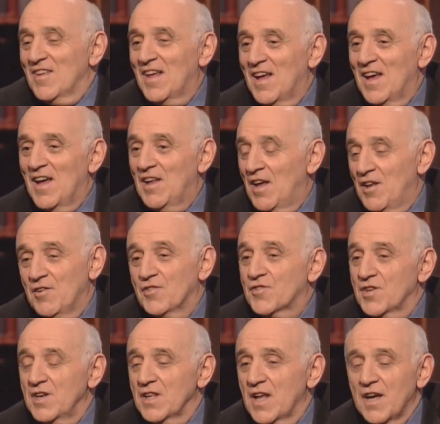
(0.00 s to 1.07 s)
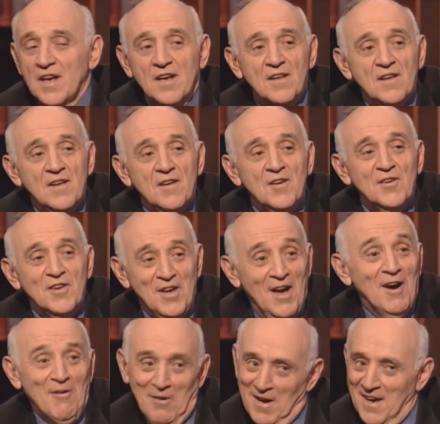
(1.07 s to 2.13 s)
and, and you, you see a lot. A
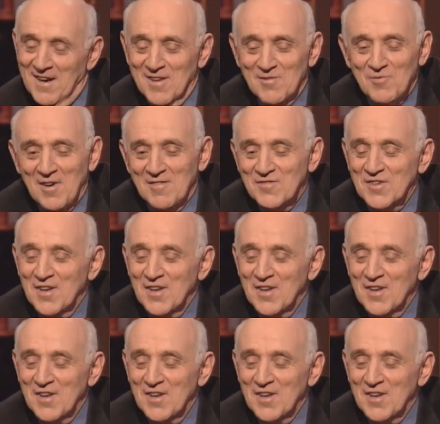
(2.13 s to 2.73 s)
yeah, right. tough